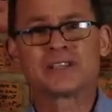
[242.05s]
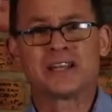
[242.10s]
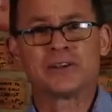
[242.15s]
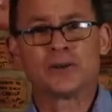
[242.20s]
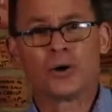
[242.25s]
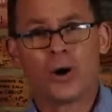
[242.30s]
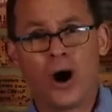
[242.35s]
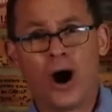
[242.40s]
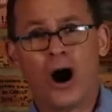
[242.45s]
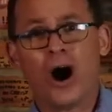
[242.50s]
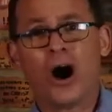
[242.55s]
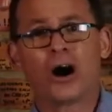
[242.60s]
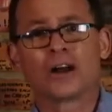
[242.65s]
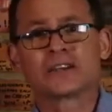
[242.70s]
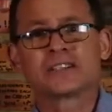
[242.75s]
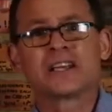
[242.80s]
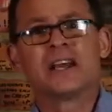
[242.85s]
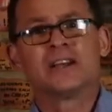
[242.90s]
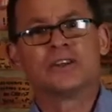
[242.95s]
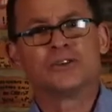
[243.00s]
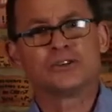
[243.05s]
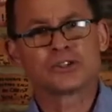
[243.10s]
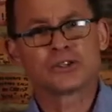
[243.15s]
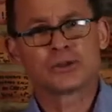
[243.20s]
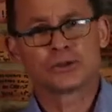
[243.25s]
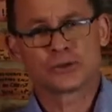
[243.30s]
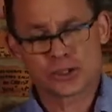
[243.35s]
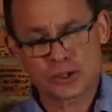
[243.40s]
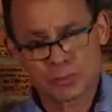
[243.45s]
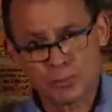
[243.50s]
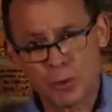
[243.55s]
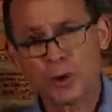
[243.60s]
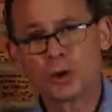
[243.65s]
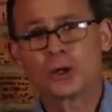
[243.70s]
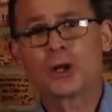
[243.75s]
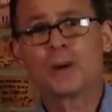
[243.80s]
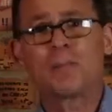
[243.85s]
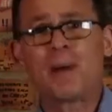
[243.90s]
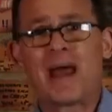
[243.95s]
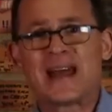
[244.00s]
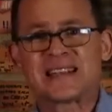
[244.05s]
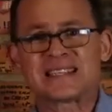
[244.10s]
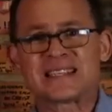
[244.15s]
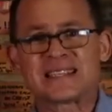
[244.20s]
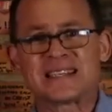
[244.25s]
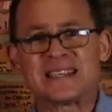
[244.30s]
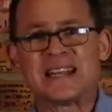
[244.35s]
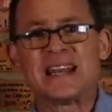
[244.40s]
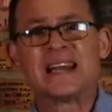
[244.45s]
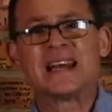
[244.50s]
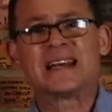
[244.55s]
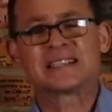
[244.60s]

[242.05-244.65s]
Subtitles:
in your heart, you're still small capacity.